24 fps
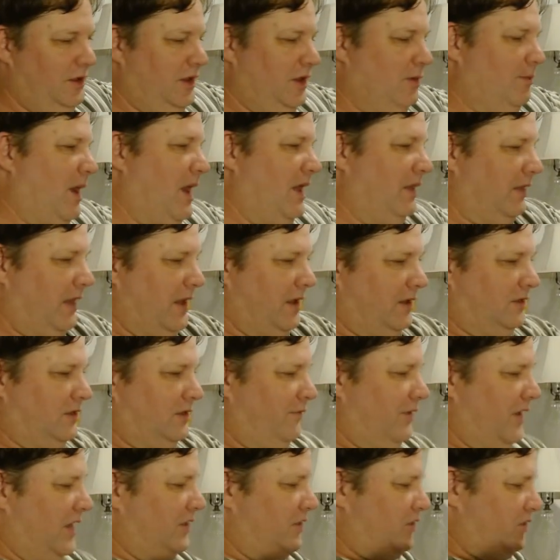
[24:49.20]
you might like
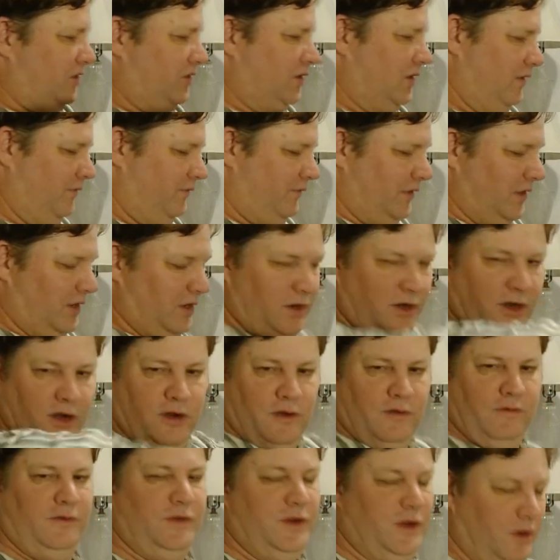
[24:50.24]
the vest if you
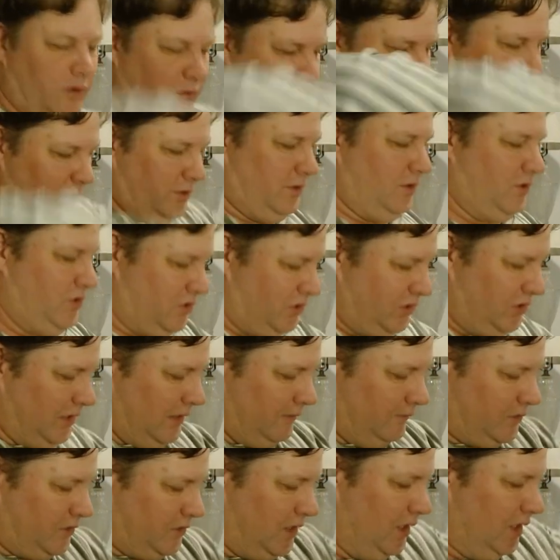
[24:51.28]
don't want the
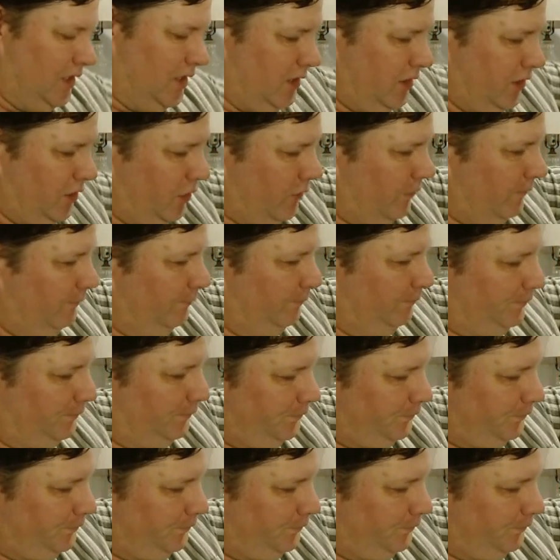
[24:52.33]
sleeves getting in your